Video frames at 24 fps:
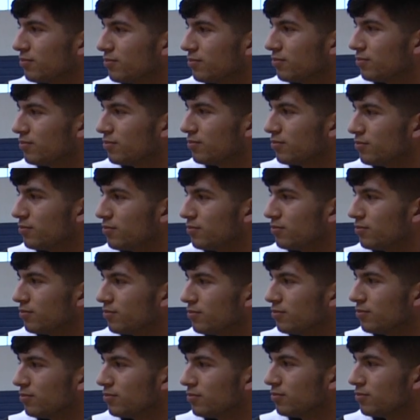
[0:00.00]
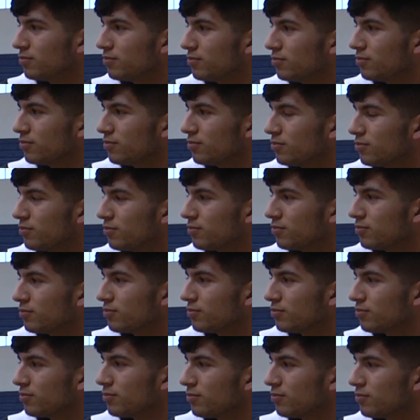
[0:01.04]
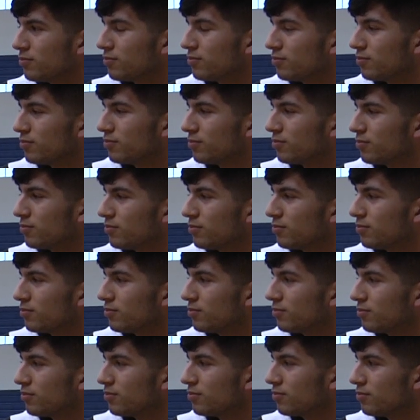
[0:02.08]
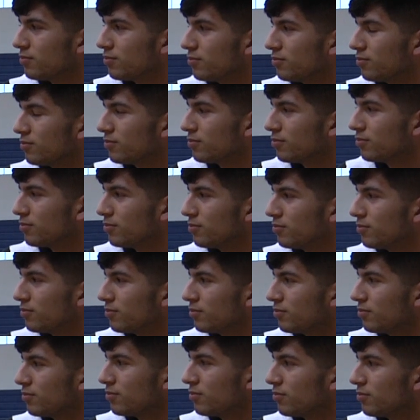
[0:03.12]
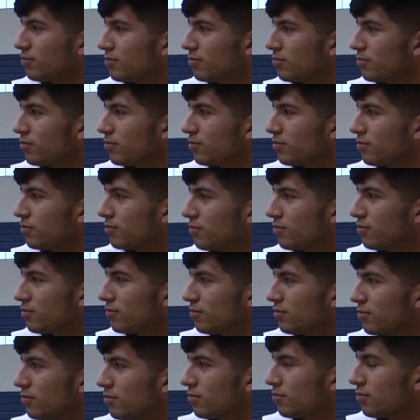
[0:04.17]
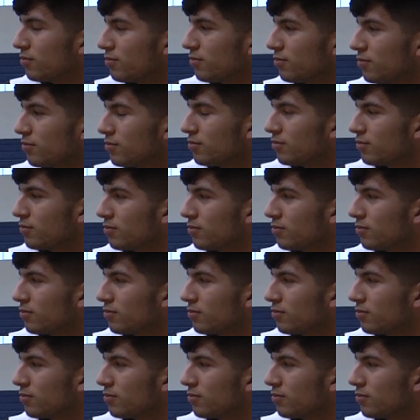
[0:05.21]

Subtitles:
The person shown says nothing.